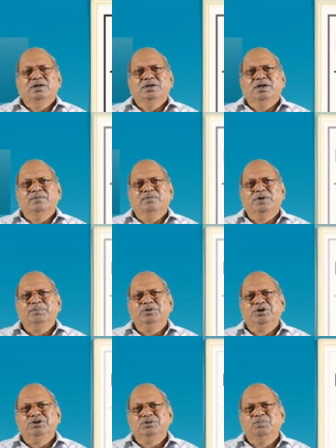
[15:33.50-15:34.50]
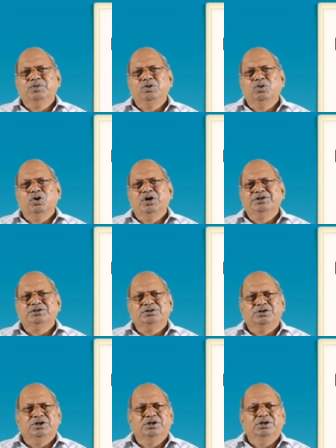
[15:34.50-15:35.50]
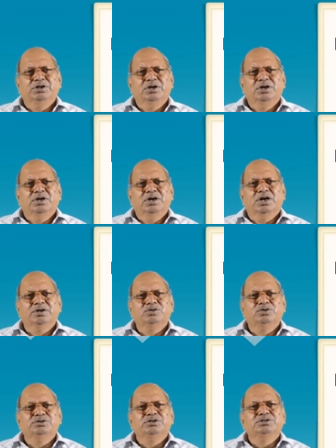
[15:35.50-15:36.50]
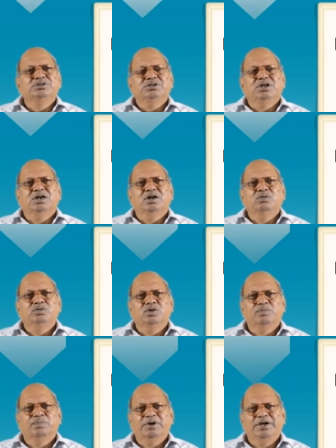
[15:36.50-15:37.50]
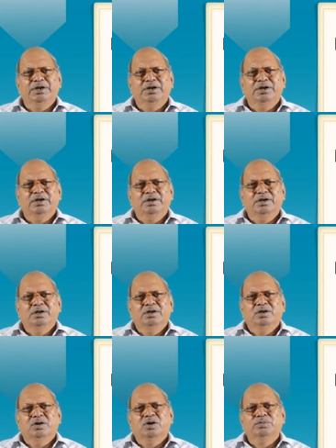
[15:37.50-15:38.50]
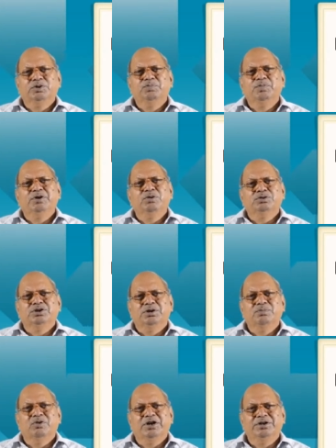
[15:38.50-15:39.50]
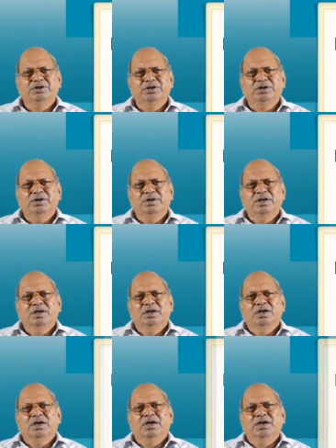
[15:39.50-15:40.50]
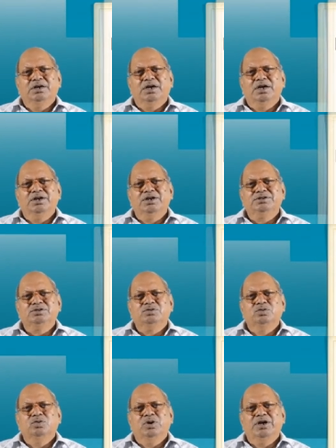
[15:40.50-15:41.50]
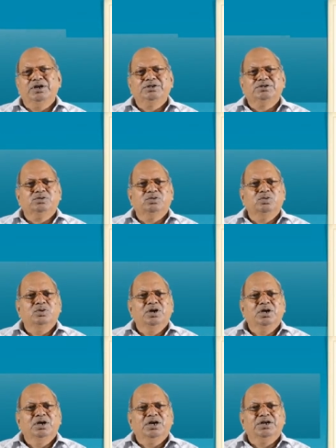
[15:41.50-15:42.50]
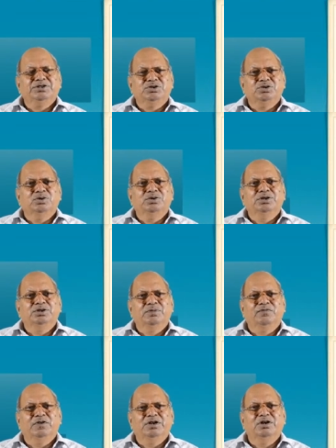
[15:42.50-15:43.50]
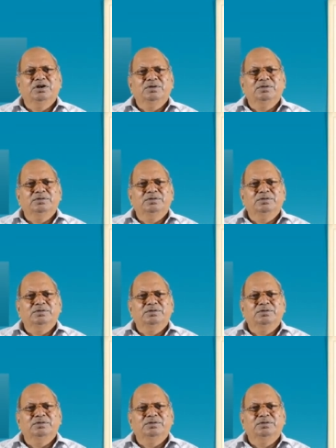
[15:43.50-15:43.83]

and fifth is BOS3, hydrogens are out of plane of the BO3 moiety and NH2 as shown in the figure.